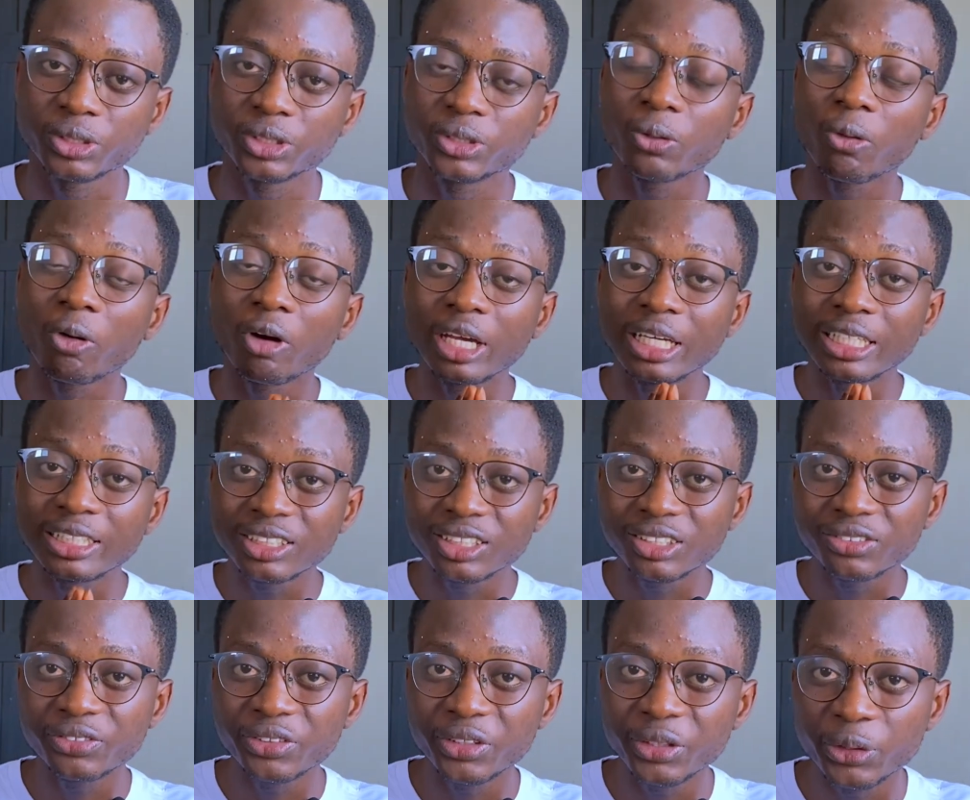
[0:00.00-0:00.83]
So in
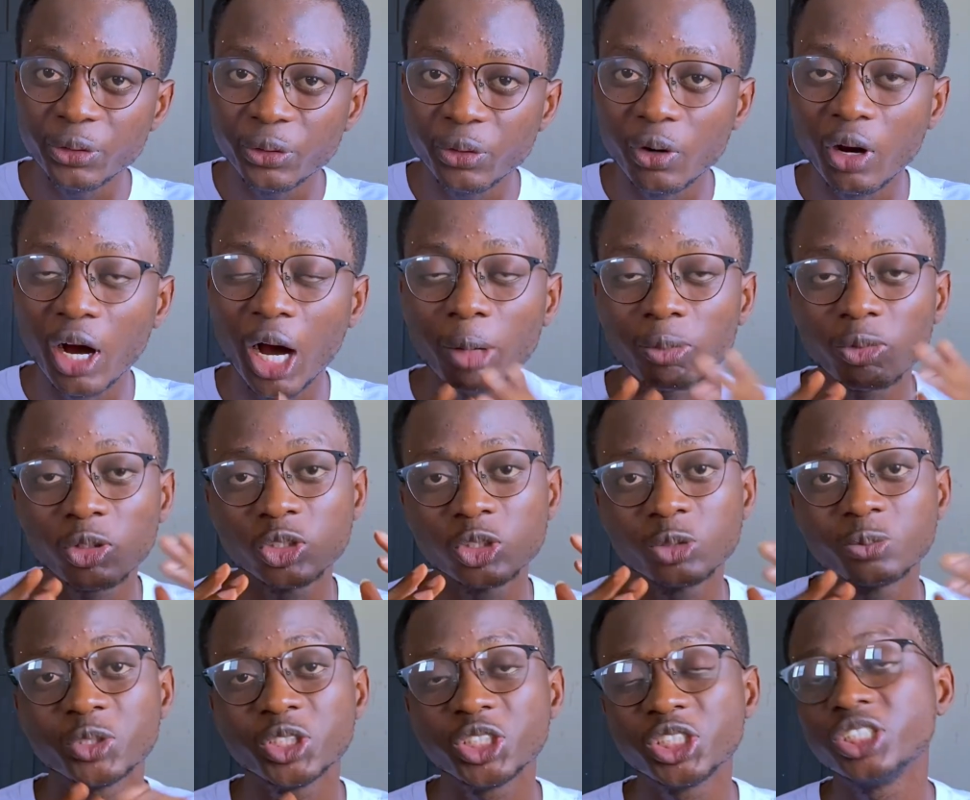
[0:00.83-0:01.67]
this video, I'm going
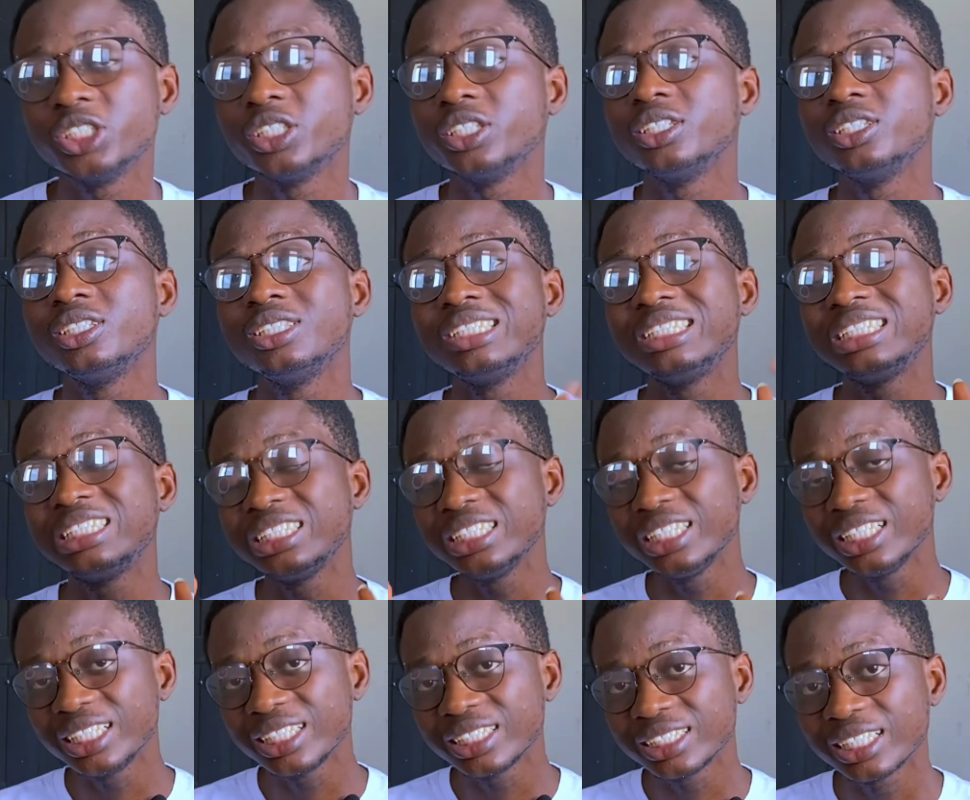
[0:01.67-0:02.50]
to be sharing
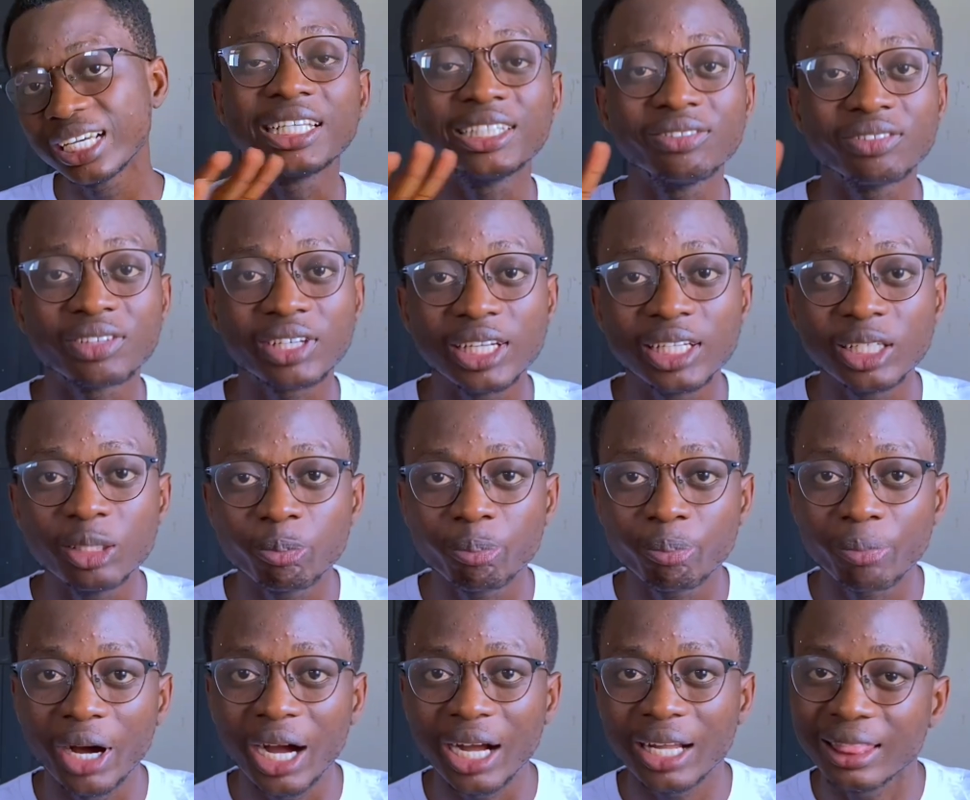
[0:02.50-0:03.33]
6 scientifically
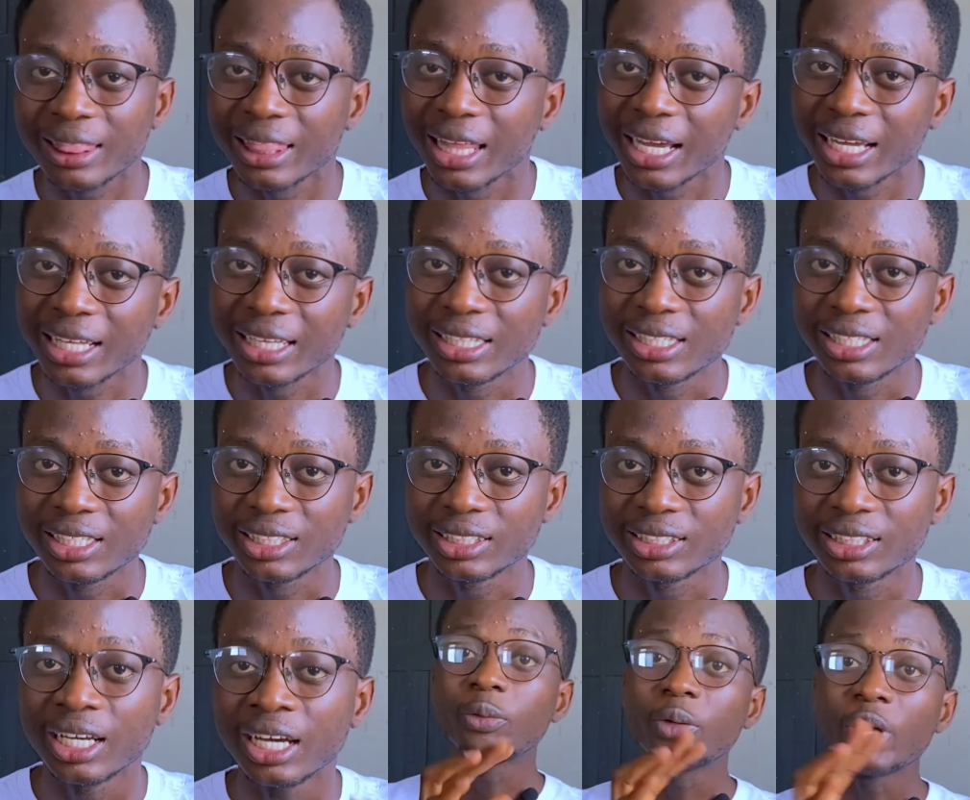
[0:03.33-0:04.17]
backed
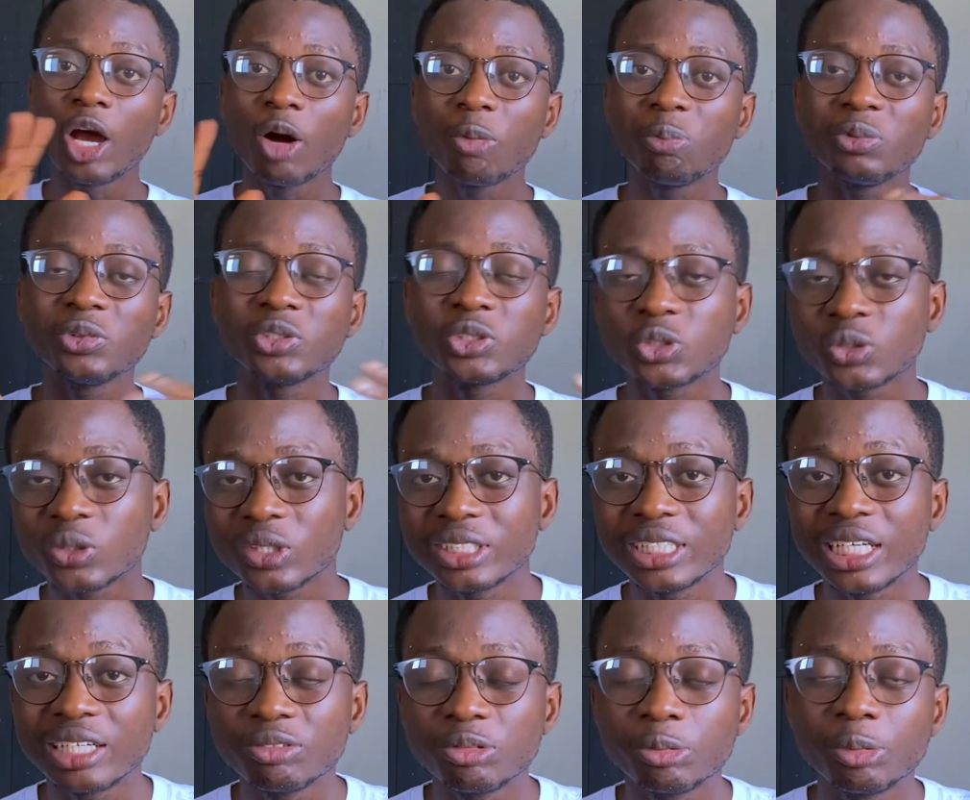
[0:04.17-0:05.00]
techniques that will help you
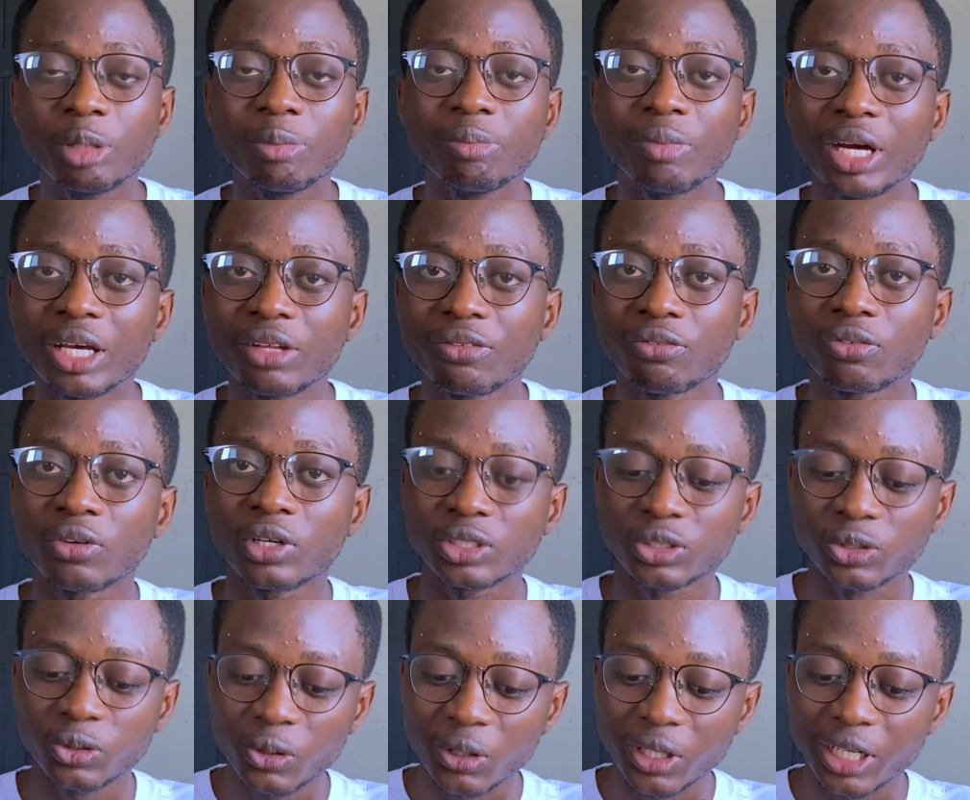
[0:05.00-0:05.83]
study and remember it for
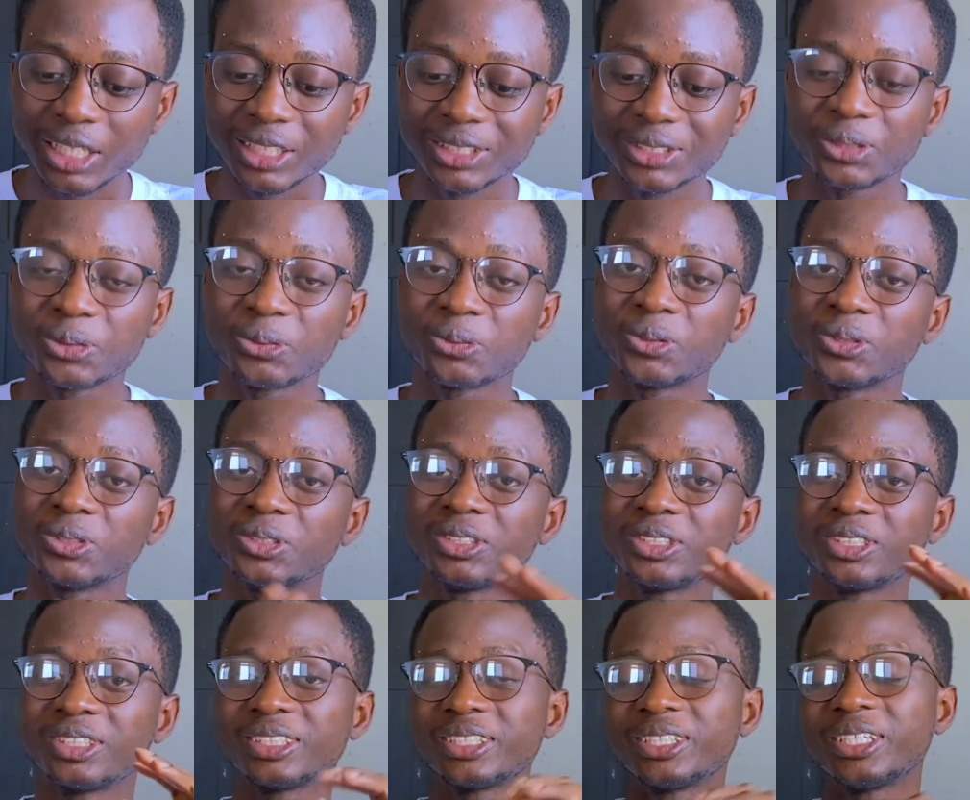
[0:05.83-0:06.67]
as long as you
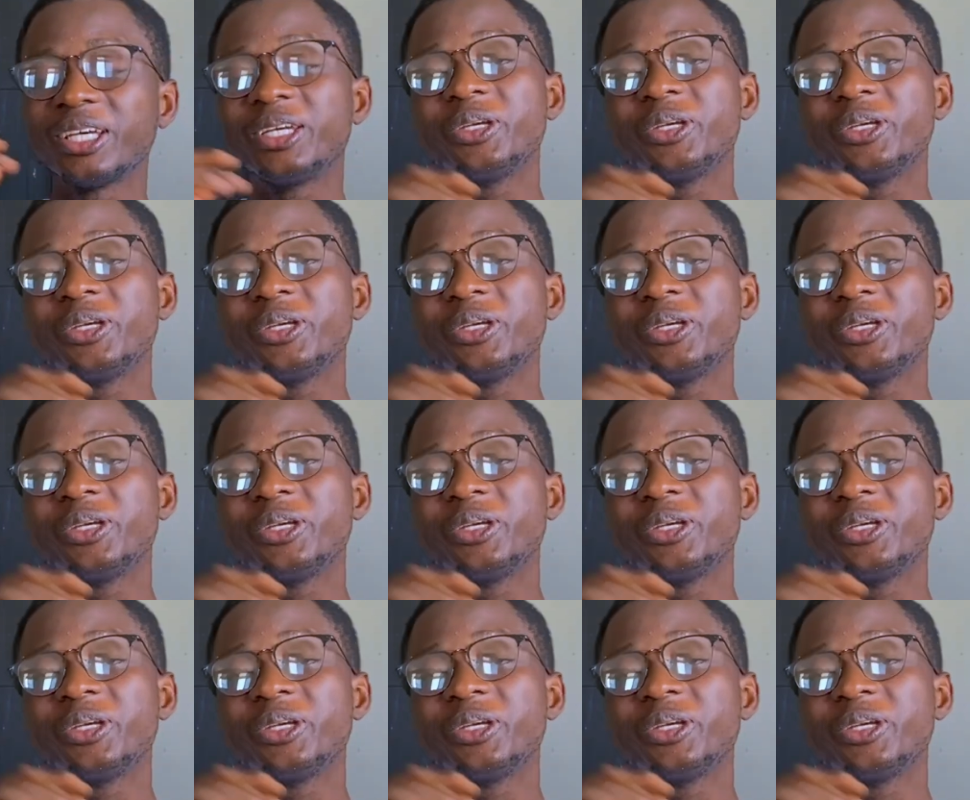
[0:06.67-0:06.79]
want.